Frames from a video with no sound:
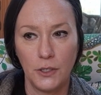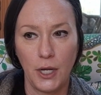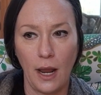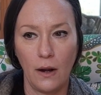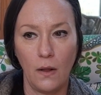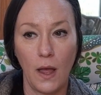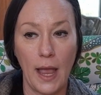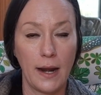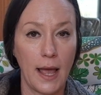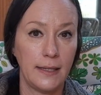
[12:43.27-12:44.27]
channel,
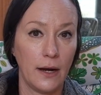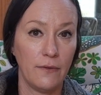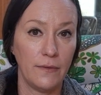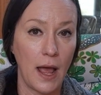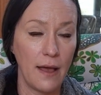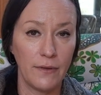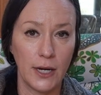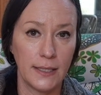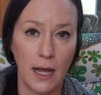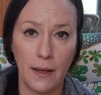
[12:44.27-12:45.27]
and they're not
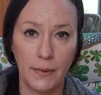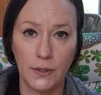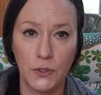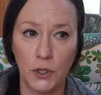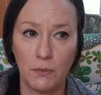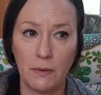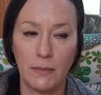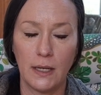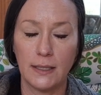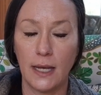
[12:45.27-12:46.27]
very time
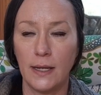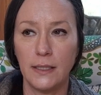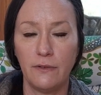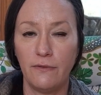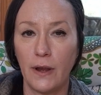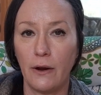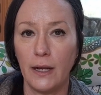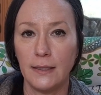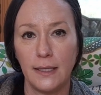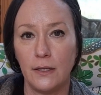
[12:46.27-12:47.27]
consuming because I did
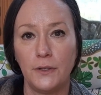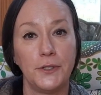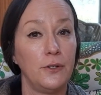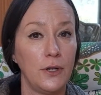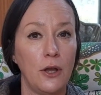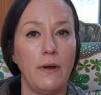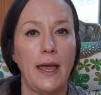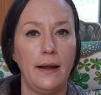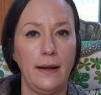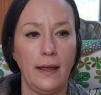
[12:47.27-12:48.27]
very little to no
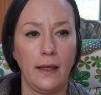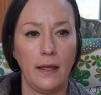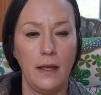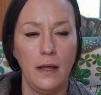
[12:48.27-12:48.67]
editing.